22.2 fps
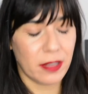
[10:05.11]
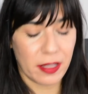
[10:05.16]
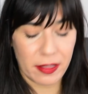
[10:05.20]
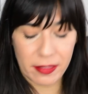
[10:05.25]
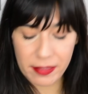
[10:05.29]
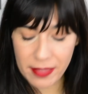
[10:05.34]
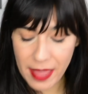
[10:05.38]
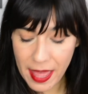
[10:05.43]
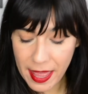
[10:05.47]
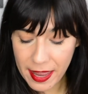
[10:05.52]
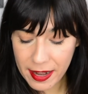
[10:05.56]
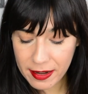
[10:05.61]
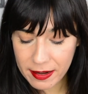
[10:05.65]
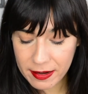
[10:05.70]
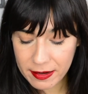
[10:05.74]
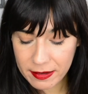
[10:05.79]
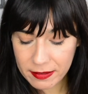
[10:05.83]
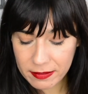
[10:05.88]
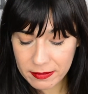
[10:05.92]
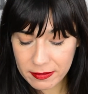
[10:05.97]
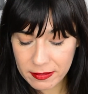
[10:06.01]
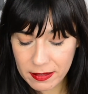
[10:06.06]
And
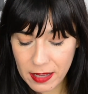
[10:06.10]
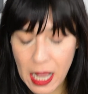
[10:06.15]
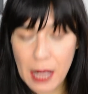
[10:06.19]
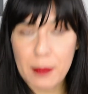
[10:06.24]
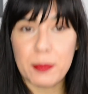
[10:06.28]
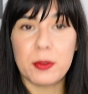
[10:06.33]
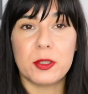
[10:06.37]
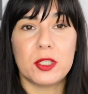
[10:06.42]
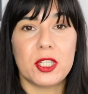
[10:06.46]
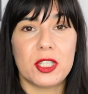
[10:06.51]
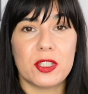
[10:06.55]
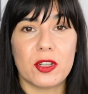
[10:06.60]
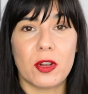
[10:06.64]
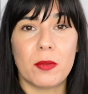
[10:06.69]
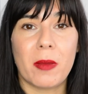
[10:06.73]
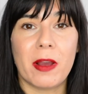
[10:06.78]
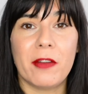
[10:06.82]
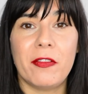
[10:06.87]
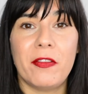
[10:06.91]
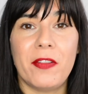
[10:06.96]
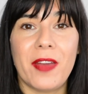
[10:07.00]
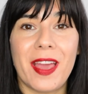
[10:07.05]
then I put it on
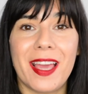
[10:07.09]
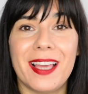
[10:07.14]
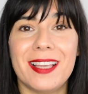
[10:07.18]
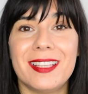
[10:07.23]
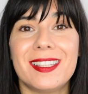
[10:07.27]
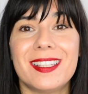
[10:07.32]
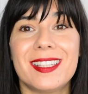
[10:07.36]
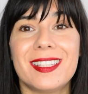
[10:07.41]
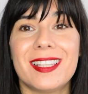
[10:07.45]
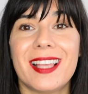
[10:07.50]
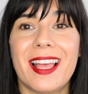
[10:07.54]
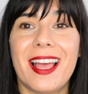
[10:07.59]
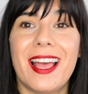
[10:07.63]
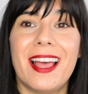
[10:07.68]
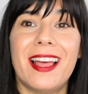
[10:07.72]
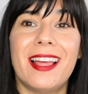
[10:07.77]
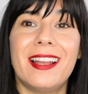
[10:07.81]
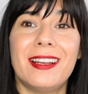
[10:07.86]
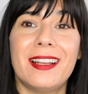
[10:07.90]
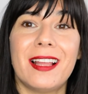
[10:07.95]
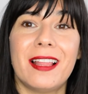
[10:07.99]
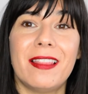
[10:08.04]
my face
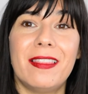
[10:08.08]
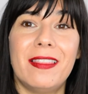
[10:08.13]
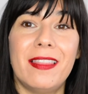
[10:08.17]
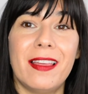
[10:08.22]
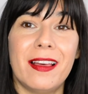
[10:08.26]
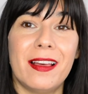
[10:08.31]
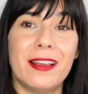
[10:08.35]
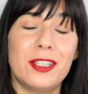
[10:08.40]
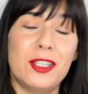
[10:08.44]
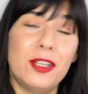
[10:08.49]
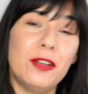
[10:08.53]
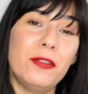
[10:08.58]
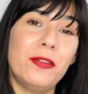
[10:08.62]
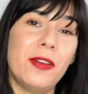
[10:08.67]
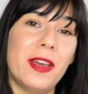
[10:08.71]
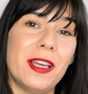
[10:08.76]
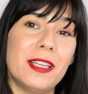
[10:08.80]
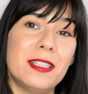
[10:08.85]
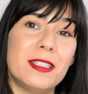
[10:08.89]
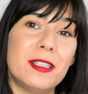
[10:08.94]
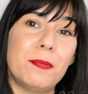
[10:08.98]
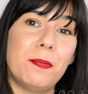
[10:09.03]
and the Too
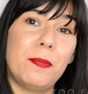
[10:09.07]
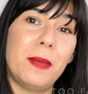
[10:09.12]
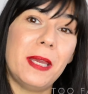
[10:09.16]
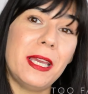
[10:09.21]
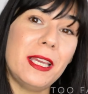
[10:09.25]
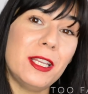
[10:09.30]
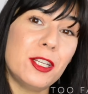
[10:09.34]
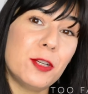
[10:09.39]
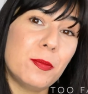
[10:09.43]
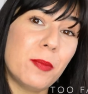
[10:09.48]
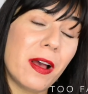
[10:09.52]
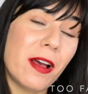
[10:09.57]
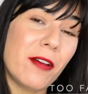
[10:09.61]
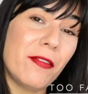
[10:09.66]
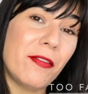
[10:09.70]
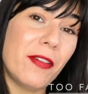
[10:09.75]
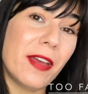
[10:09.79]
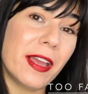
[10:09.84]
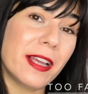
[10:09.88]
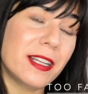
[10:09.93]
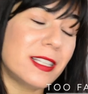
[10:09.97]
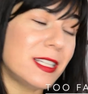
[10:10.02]
Faced Peach
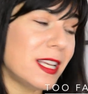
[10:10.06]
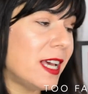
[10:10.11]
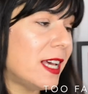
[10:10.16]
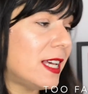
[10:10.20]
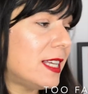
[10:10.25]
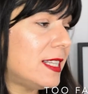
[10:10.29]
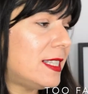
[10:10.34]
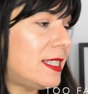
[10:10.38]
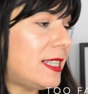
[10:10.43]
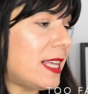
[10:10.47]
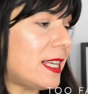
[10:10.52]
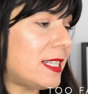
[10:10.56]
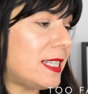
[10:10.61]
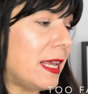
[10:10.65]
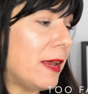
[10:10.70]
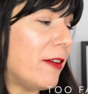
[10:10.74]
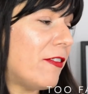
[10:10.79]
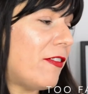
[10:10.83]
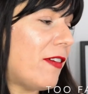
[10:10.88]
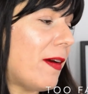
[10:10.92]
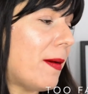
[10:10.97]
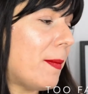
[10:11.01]
Perfect
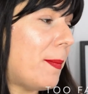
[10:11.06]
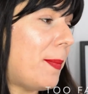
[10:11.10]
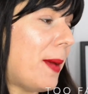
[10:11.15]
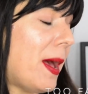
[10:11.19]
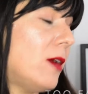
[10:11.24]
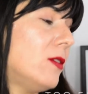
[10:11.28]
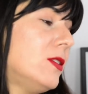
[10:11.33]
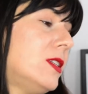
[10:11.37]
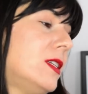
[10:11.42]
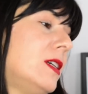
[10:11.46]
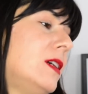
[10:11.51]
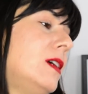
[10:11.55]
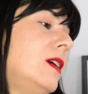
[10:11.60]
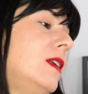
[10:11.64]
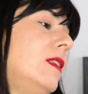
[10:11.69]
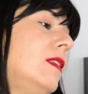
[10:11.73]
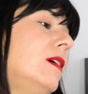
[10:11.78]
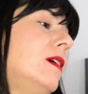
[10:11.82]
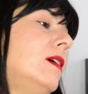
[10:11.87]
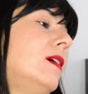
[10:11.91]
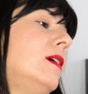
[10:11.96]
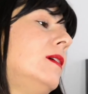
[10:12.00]
setting powder,
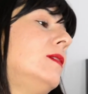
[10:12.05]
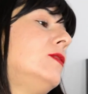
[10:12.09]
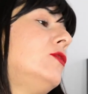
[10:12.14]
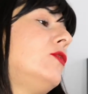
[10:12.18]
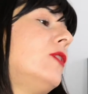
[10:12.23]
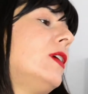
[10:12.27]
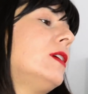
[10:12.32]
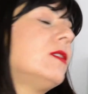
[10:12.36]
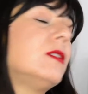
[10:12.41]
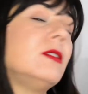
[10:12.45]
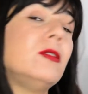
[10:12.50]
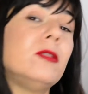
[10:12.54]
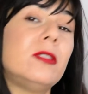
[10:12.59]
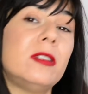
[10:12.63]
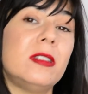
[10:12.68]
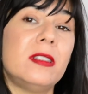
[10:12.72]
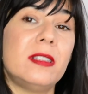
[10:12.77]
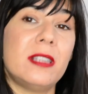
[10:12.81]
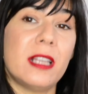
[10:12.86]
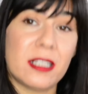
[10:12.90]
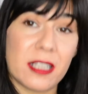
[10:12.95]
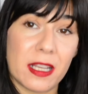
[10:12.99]
the
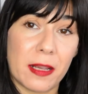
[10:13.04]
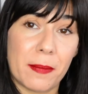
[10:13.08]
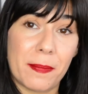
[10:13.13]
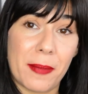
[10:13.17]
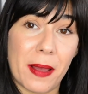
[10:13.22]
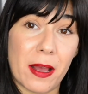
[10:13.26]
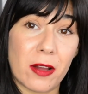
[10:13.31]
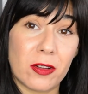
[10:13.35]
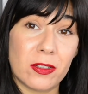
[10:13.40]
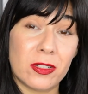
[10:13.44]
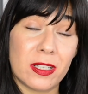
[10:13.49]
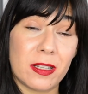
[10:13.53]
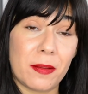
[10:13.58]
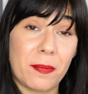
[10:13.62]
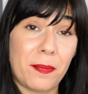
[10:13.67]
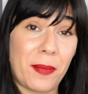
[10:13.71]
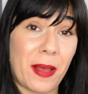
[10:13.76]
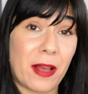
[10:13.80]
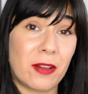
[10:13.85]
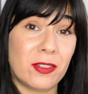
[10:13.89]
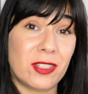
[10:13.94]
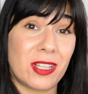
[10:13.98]
translucent setting powder,
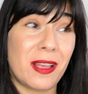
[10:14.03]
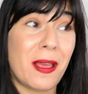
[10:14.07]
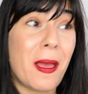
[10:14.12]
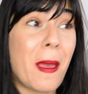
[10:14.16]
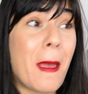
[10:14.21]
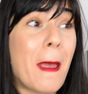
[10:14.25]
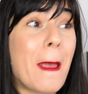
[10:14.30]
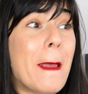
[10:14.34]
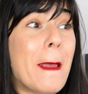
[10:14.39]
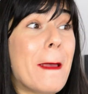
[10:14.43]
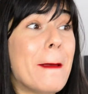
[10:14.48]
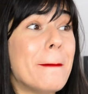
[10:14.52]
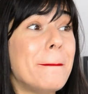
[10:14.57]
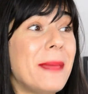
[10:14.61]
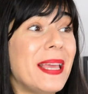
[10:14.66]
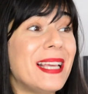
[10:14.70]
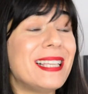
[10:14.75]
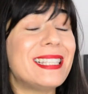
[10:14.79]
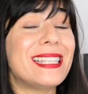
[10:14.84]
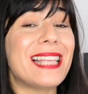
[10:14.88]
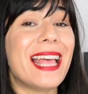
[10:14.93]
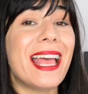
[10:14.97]
powder
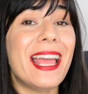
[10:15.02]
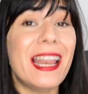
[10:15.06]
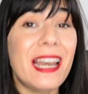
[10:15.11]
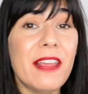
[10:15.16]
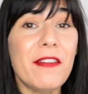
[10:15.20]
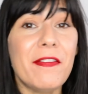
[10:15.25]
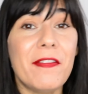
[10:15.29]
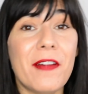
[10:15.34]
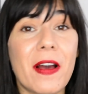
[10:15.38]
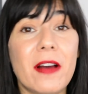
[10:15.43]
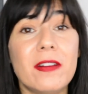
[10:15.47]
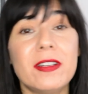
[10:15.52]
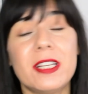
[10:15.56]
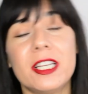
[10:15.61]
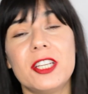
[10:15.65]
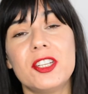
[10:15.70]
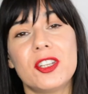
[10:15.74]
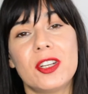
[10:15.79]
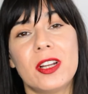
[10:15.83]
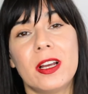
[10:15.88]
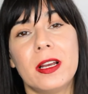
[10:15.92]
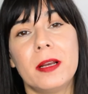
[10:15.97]
makes any
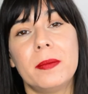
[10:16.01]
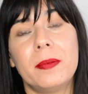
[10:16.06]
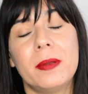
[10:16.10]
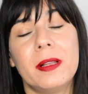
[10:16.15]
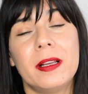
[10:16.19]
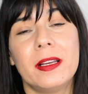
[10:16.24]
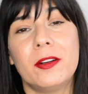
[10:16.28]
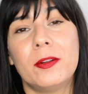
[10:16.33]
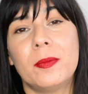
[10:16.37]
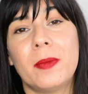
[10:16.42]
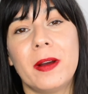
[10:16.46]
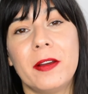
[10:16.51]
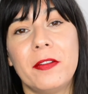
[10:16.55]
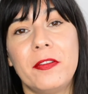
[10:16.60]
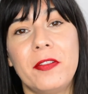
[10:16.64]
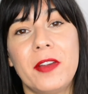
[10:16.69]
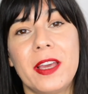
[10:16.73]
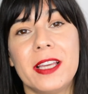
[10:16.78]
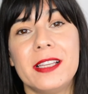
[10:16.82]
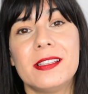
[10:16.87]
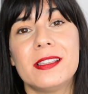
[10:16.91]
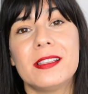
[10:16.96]
foundation I apply on my
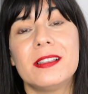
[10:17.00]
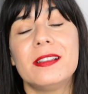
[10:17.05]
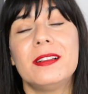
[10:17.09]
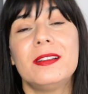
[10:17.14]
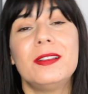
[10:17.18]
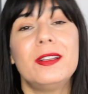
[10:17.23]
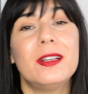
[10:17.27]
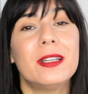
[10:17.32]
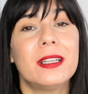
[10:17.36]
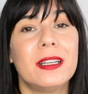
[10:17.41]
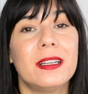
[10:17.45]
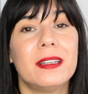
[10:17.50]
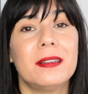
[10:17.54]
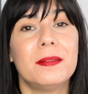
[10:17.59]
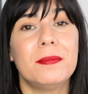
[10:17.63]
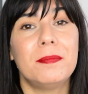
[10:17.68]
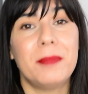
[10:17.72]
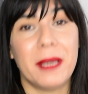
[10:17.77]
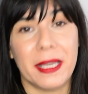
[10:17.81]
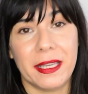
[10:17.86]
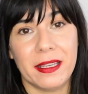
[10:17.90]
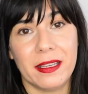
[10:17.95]
face look
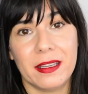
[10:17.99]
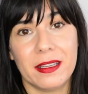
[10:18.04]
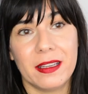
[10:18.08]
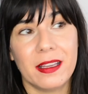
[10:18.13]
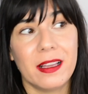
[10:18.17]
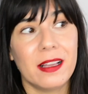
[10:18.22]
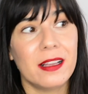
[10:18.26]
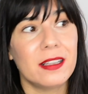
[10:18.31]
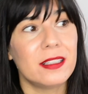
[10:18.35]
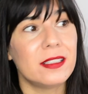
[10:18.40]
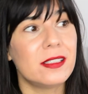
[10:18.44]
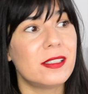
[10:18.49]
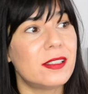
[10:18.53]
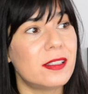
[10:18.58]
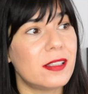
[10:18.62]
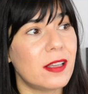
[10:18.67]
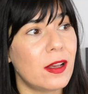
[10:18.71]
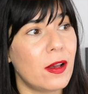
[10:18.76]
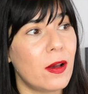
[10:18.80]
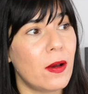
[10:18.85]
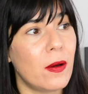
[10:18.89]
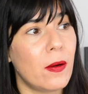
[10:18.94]
pink.
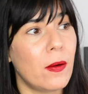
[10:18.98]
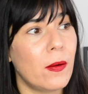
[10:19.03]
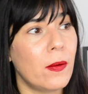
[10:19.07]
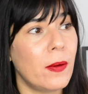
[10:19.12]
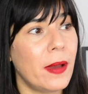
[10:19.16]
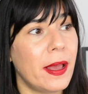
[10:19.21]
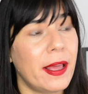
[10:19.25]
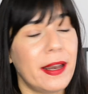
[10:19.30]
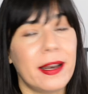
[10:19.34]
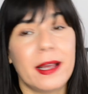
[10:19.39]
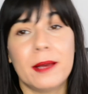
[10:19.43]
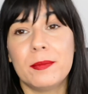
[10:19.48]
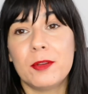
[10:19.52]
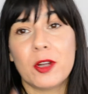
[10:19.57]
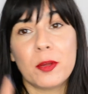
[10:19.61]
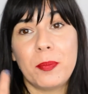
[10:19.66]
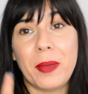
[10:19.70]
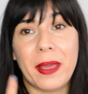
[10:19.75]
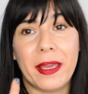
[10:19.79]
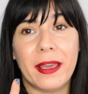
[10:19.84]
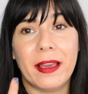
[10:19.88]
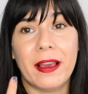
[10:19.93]
So, and I'm not
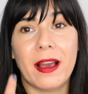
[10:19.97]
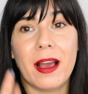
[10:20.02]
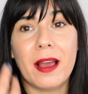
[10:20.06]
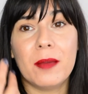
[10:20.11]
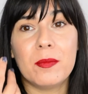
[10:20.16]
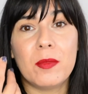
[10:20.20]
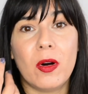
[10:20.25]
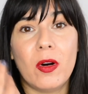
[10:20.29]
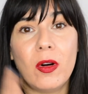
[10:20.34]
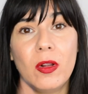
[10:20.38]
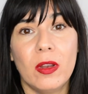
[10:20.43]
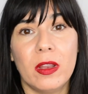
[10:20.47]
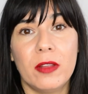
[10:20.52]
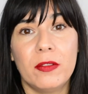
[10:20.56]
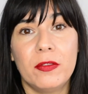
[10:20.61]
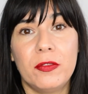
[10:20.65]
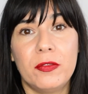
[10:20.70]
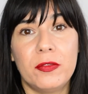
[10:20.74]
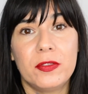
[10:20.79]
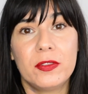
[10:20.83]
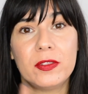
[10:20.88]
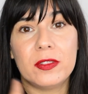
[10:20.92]
pink, I'm
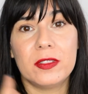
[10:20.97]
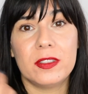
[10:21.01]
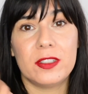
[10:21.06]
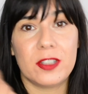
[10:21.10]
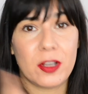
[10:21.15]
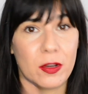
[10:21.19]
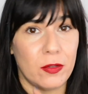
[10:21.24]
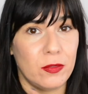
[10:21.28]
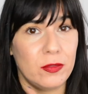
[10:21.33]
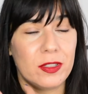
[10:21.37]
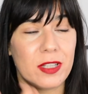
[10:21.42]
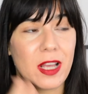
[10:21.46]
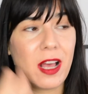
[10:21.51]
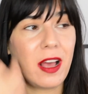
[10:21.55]
olive toned.